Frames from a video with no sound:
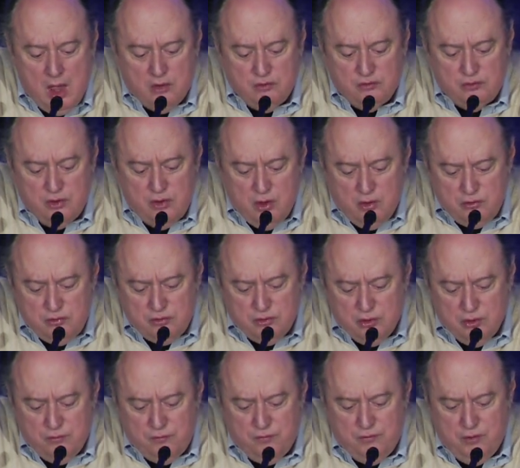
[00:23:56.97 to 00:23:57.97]
So those
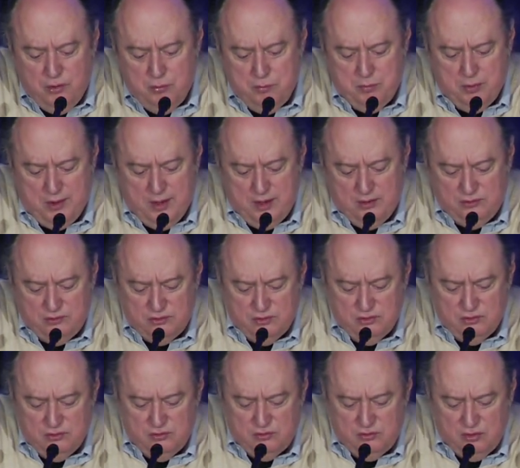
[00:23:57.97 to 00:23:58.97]
are a few
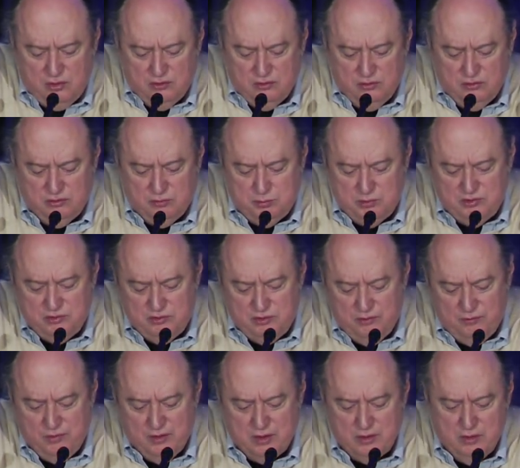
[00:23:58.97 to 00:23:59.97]
places
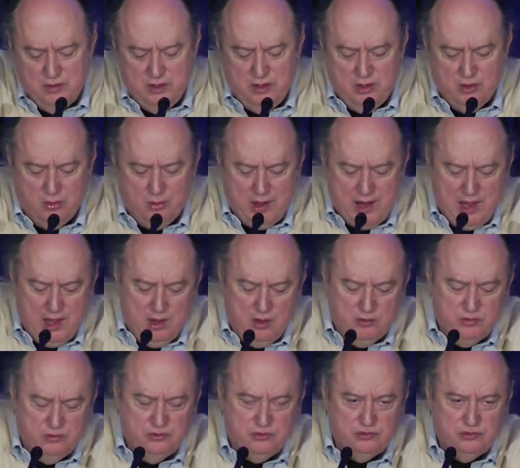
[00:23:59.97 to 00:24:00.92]
specifically around